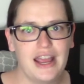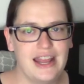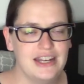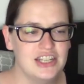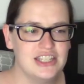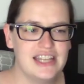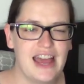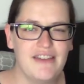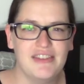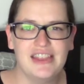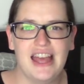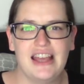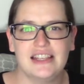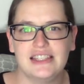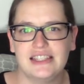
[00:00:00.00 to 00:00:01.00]
and just having
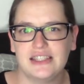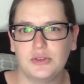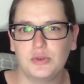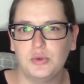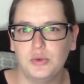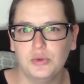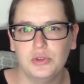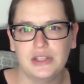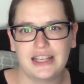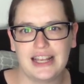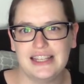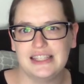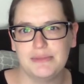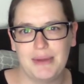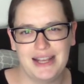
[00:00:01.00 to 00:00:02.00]
that cool
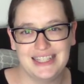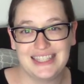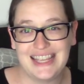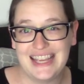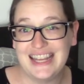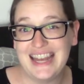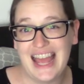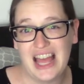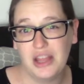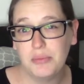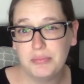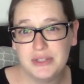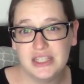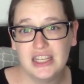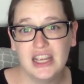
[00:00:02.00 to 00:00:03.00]
against my skin
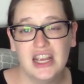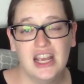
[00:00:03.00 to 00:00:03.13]
helped.